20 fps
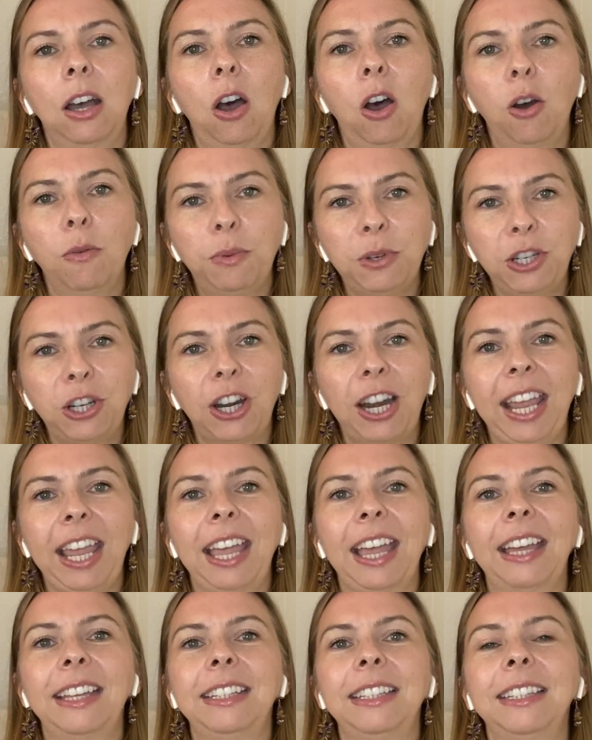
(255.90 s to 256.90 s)
open your
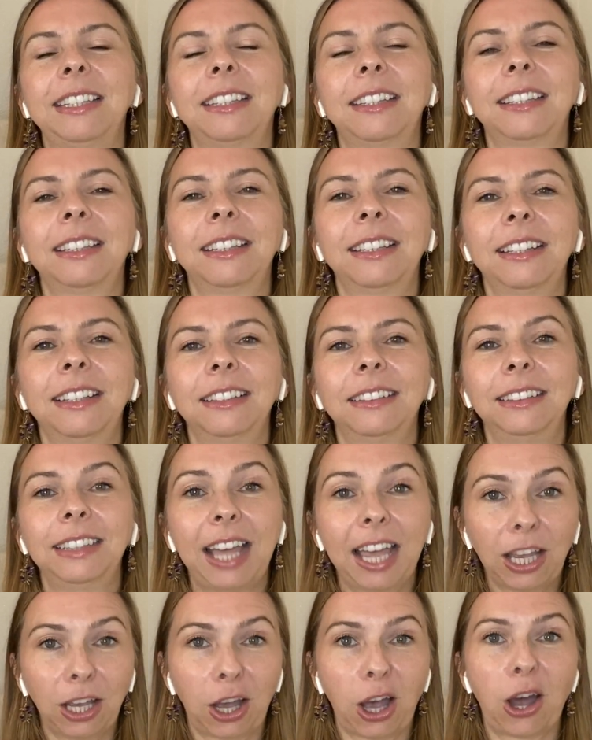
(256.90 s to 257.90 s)
hands,
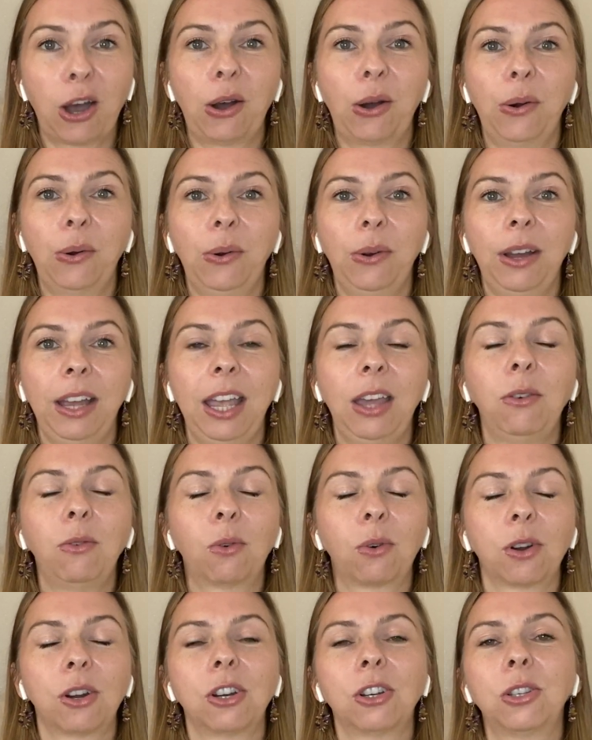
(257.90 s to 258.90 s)
let go in
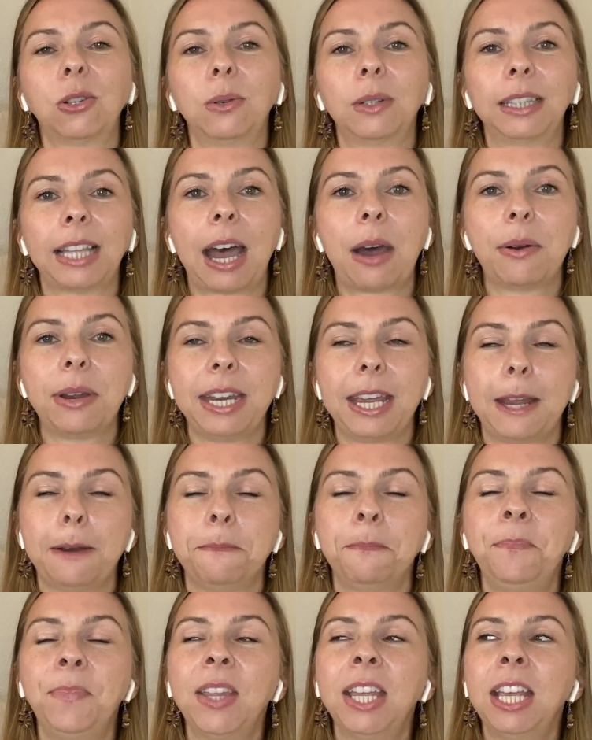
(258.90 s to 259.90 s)
order to allow it
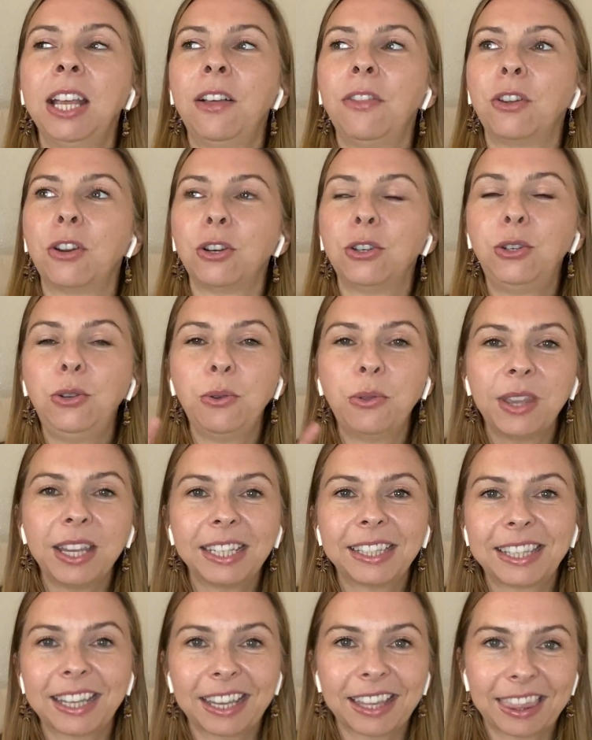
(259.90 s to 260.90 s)
in. There are two
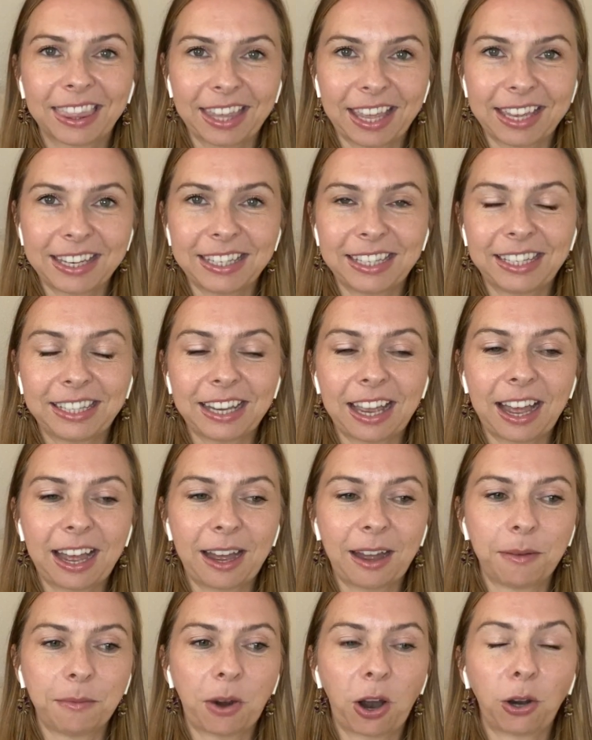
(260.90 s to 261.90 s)
things that
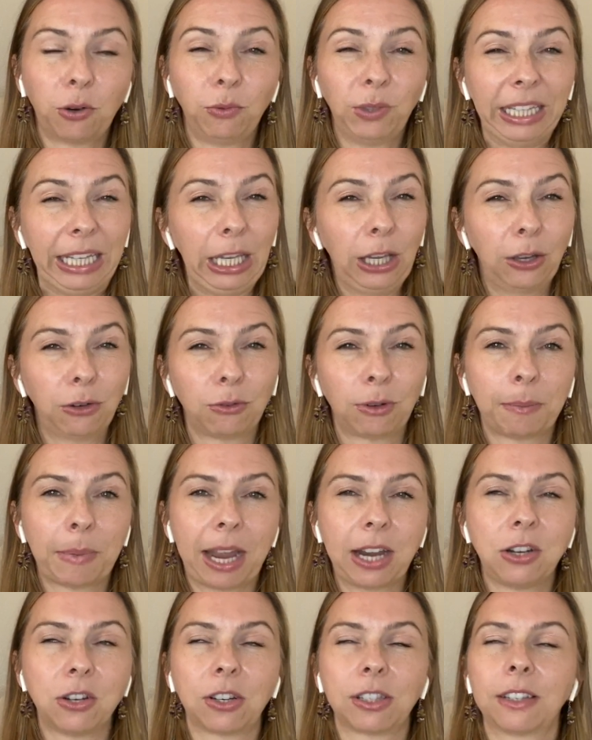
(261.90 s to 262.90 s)
are really good
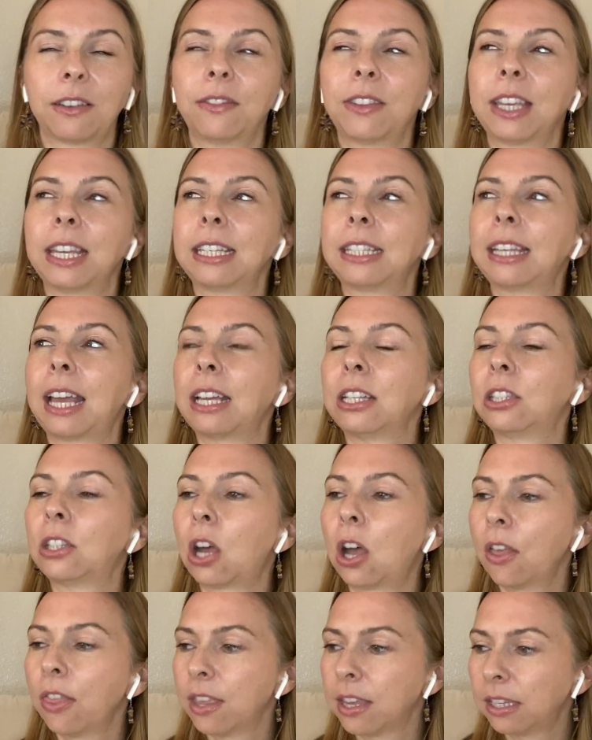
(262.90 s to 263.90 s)
reminders of this. I
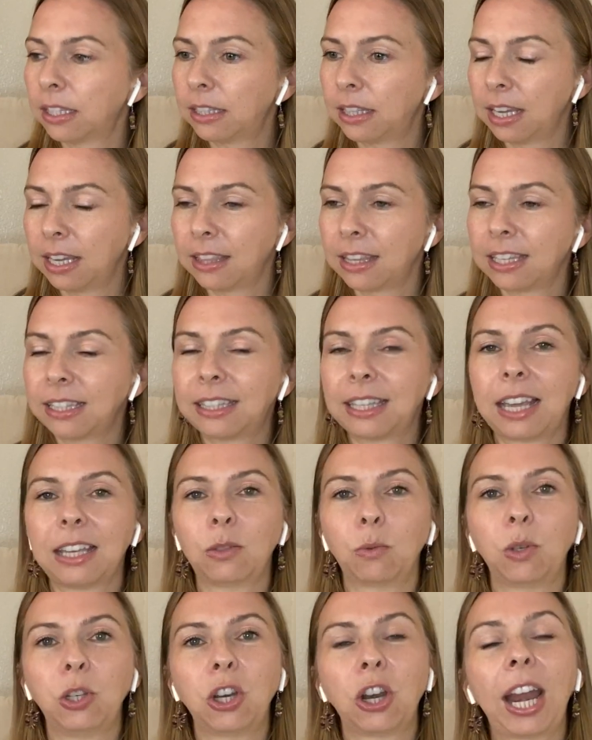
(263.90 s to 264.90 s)
saw this thing that
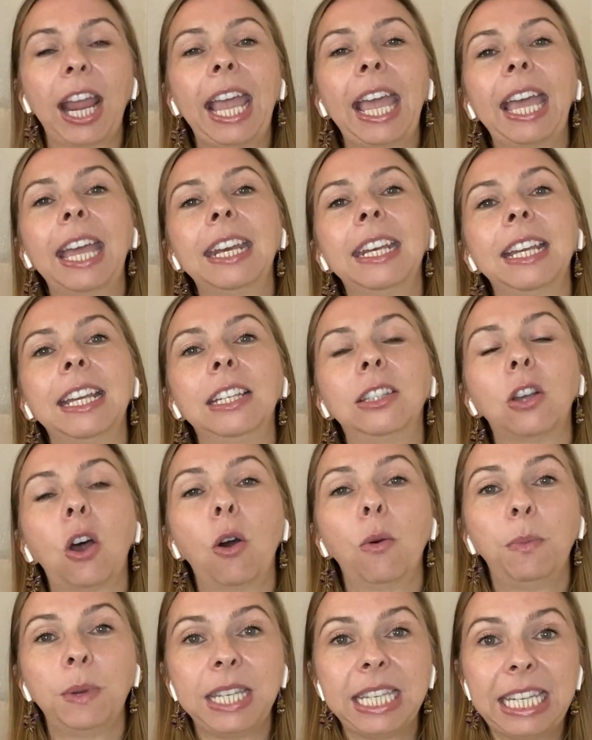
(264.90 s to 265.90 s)
says when your hand is
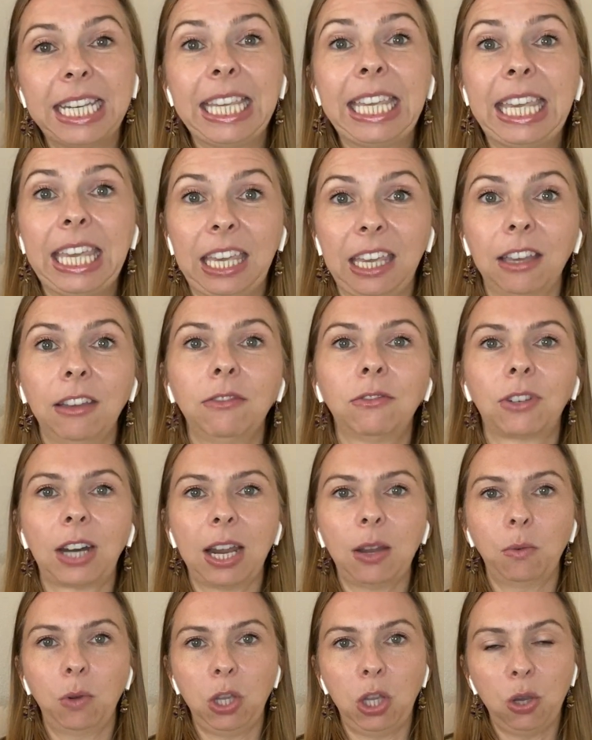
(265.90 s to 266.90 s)
open to give,
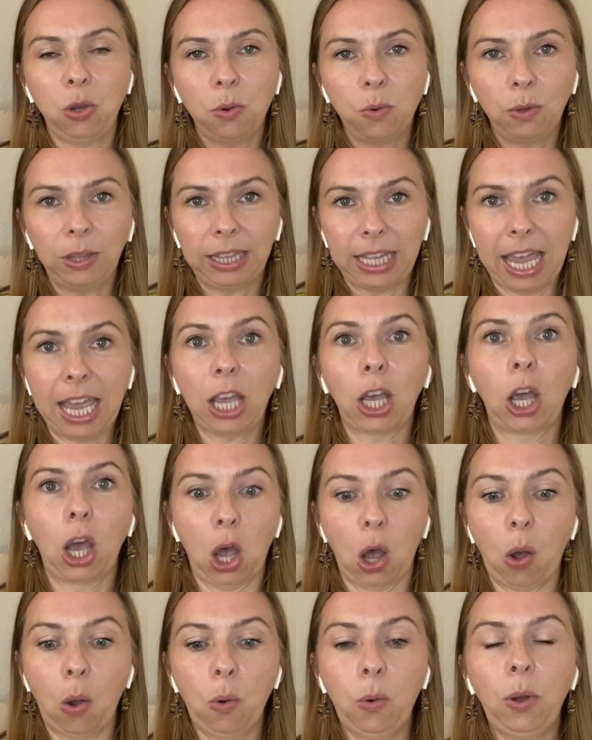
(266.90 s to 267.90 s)
right? When you let
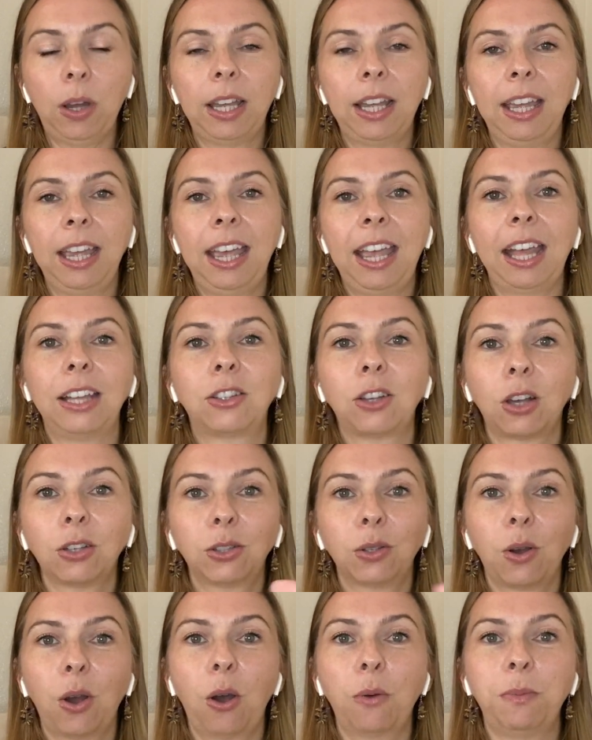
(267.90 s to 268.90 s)
go, it's
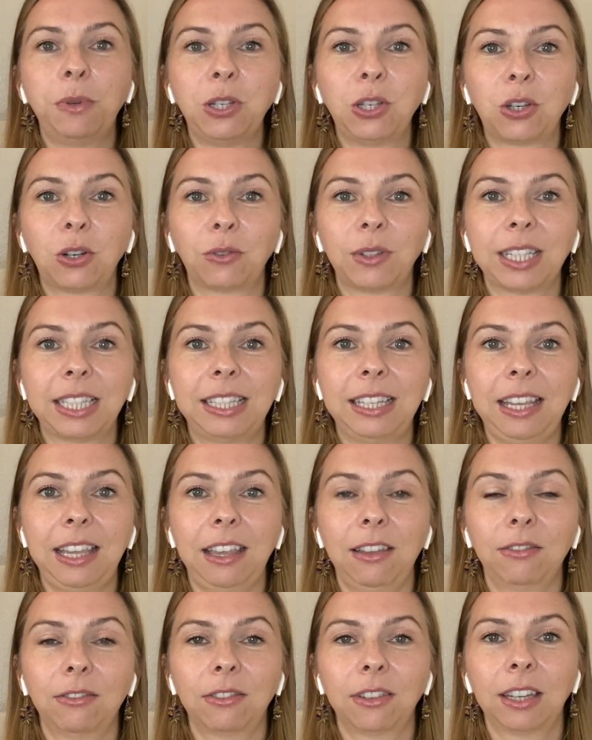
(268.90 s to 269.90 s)
also open to
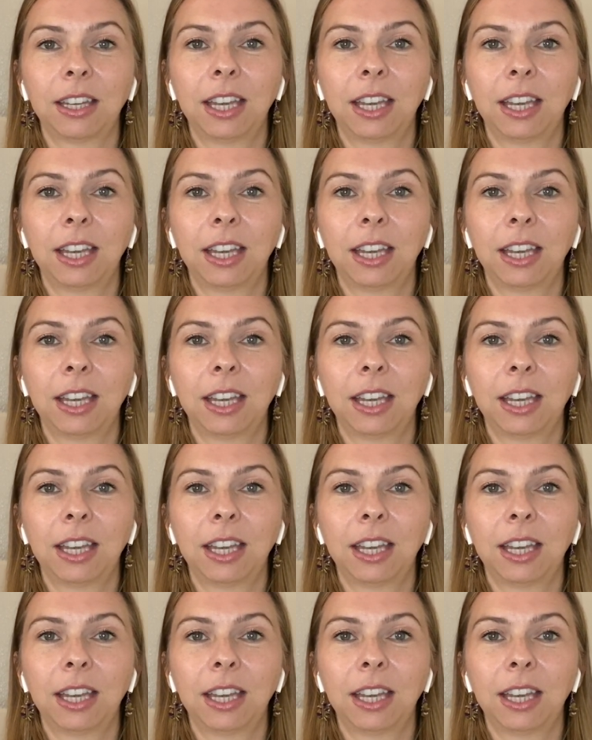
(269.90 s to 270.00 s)
receive.